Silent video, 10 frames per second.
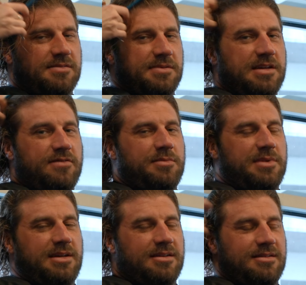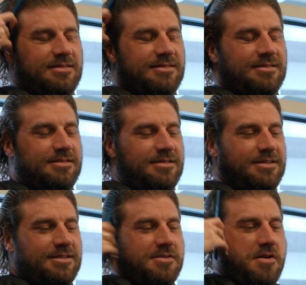been giving me
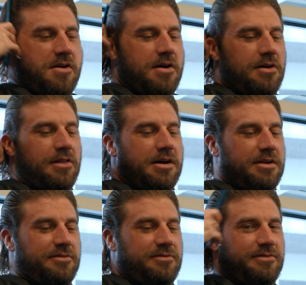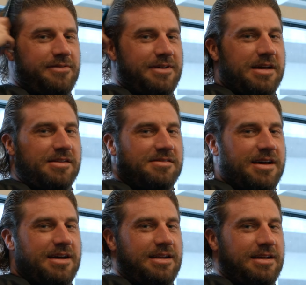a lot of
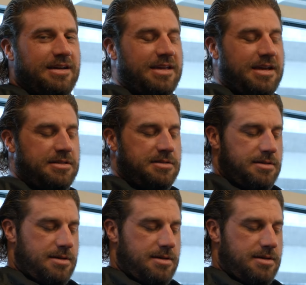anxiety. I can't